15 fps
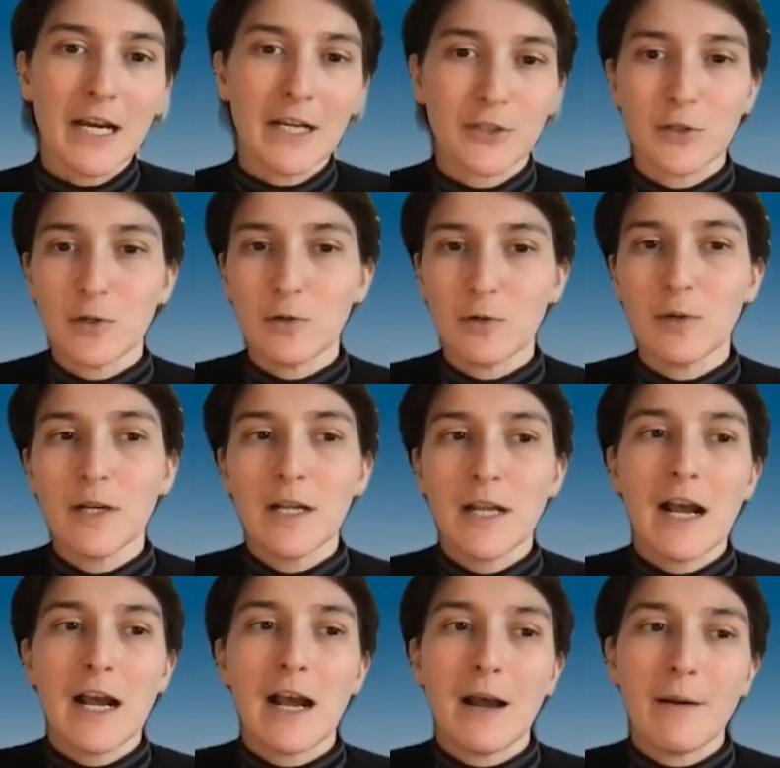So
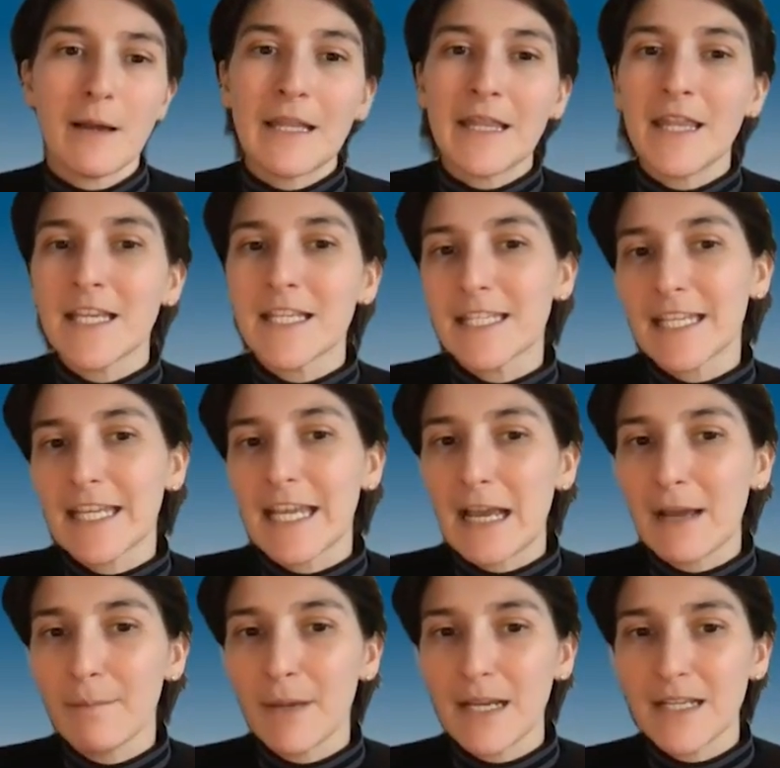in this
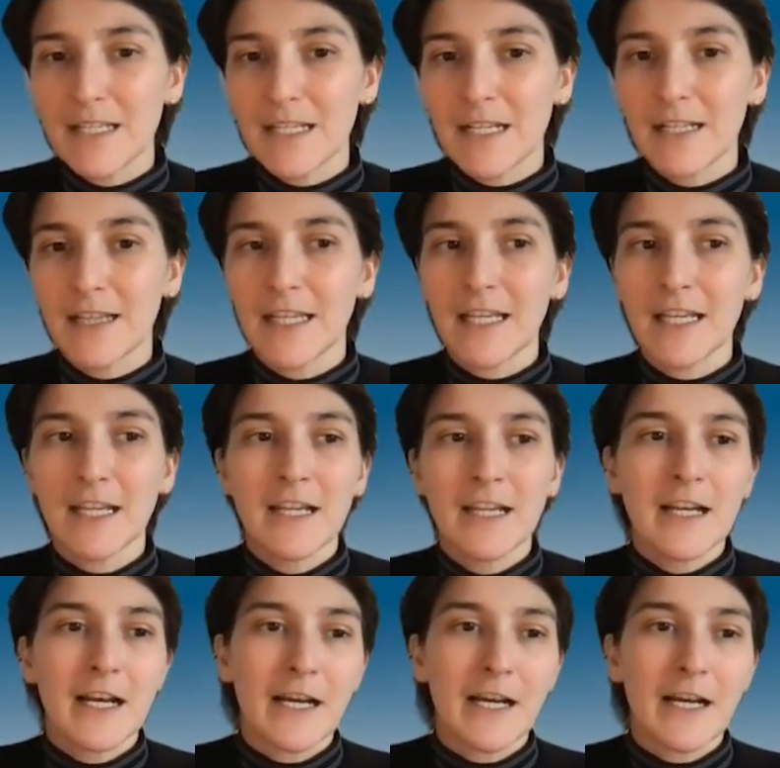scam, basically,